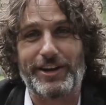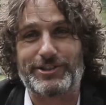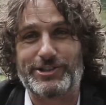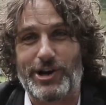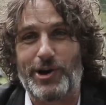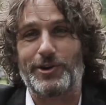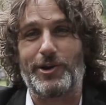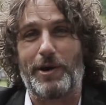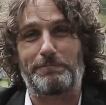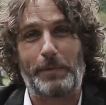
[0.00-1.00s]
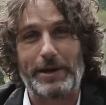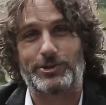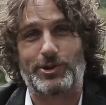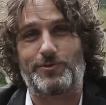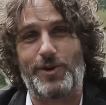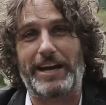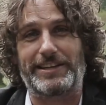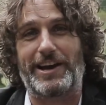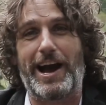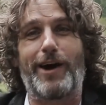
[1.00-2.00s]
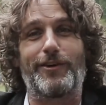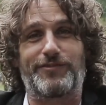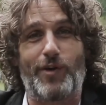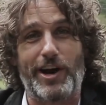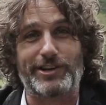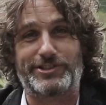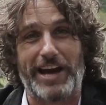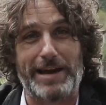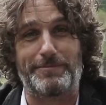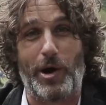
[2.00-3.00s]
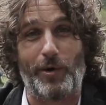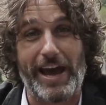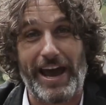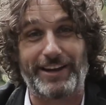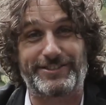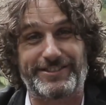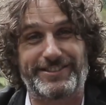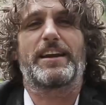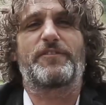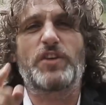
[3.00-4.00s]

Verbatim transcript: gonna show you a picture right now of where Damo is. And if